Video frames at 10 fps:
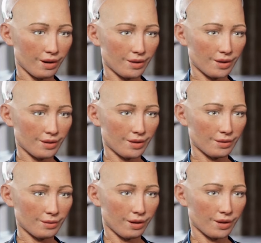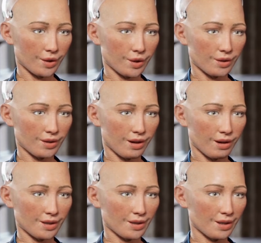the practice, I won't say
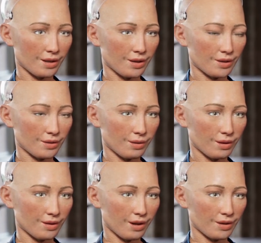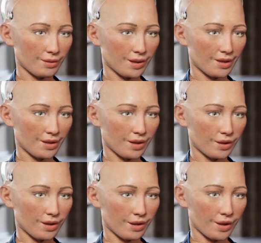anything. I'll just be here
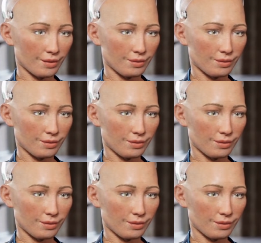with you.